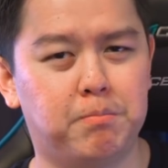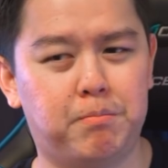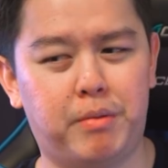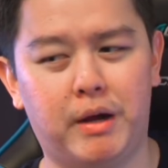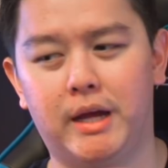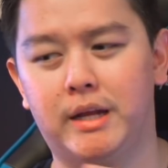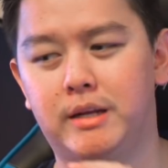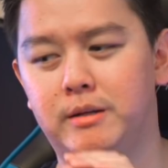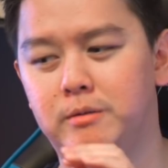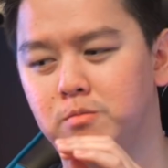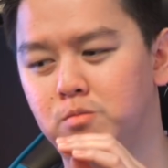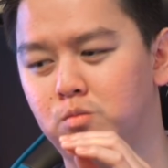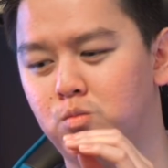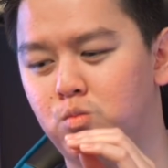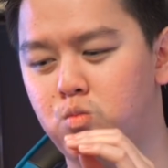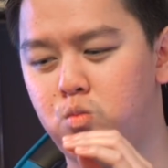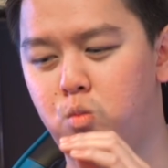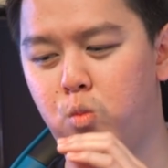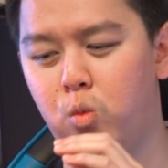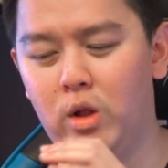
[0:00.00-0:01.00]
but
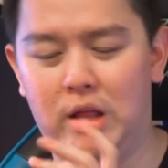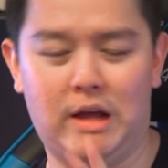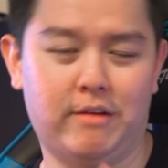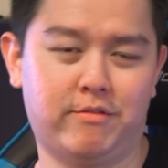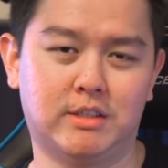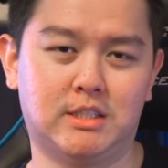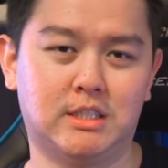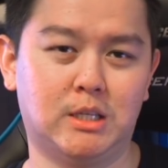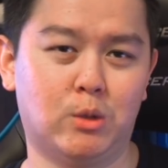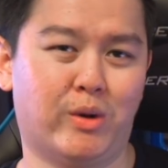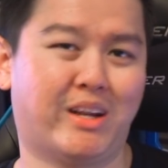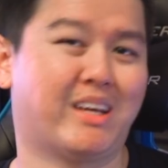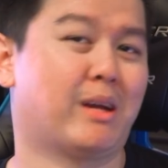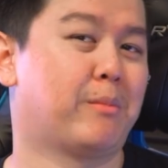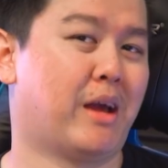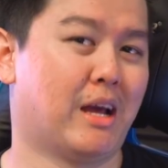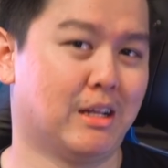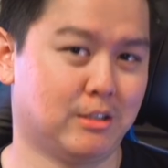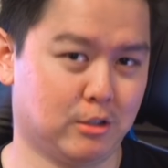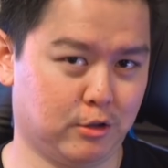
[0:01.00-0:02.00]
we'll have to see when I
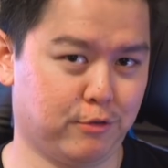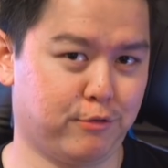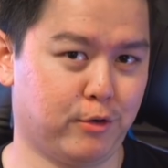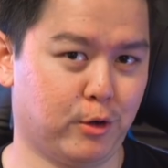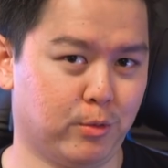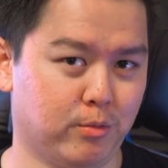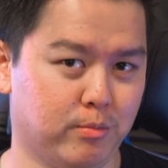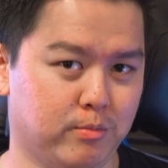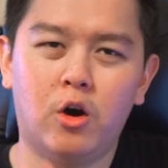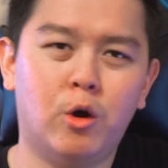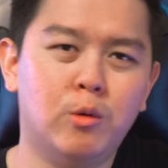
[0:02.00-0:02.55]
get my hands on the phone.